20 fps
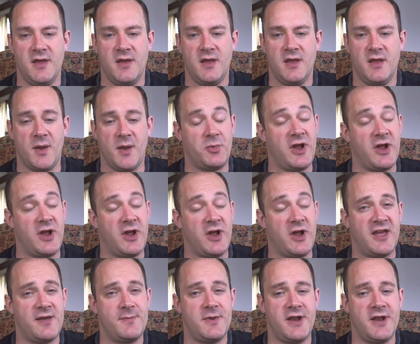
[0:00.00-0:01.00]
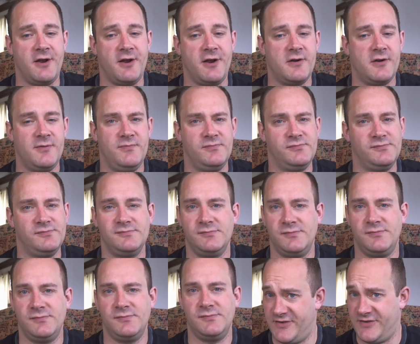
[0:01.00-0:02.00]
Now, perhaps I am in error,
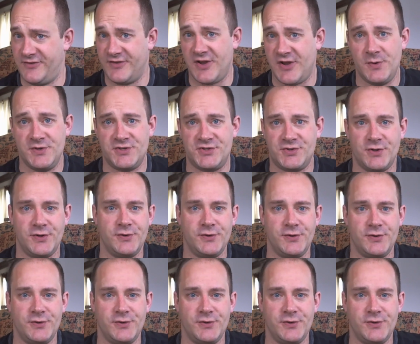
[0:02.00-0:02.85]
but this is always true.